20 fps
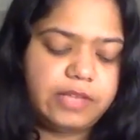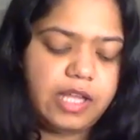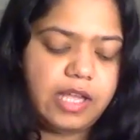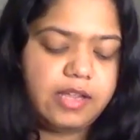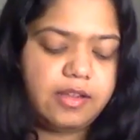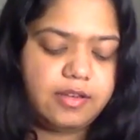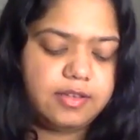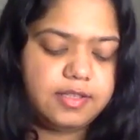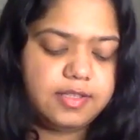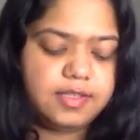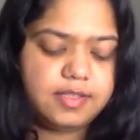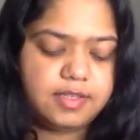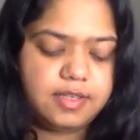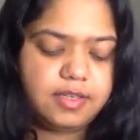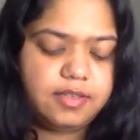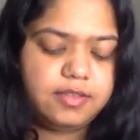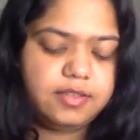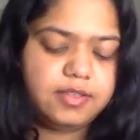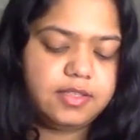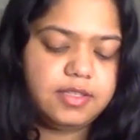I understand.
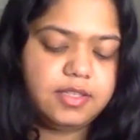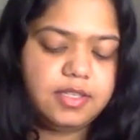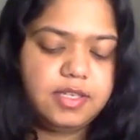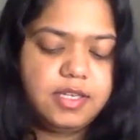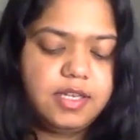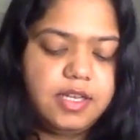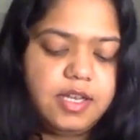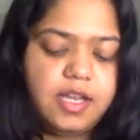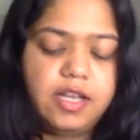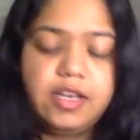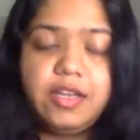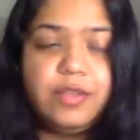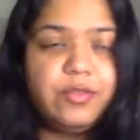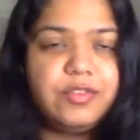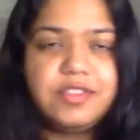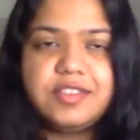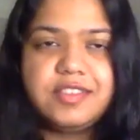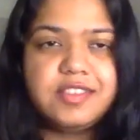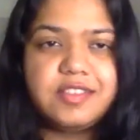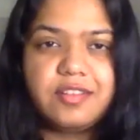I knew
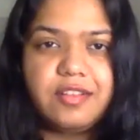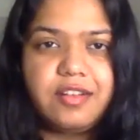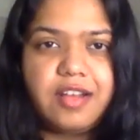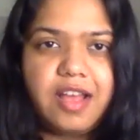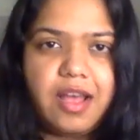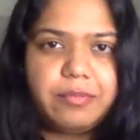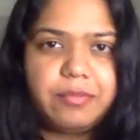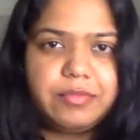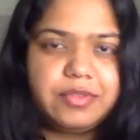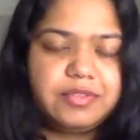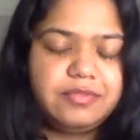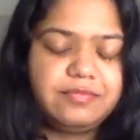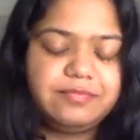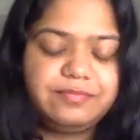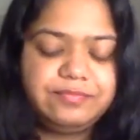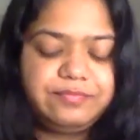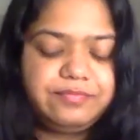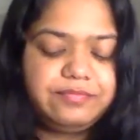this is gonna happen.